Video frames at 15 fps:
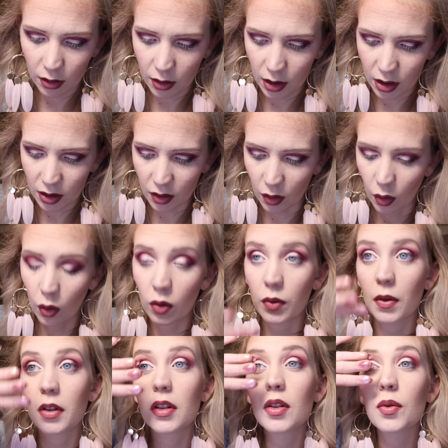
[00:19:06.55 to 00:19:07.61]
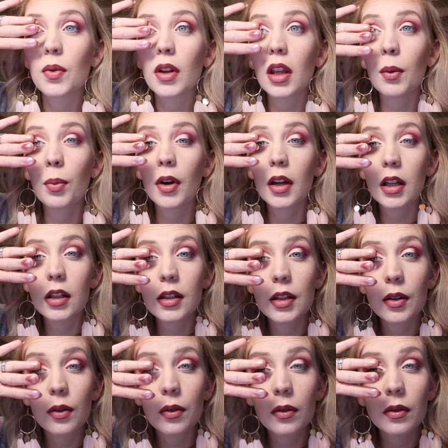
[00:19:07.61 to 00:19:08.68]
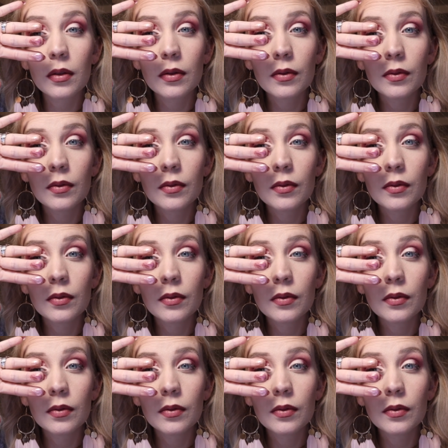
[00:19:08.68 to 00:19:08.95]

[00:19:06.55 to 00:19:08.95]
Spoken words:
This gold one is really pretty too.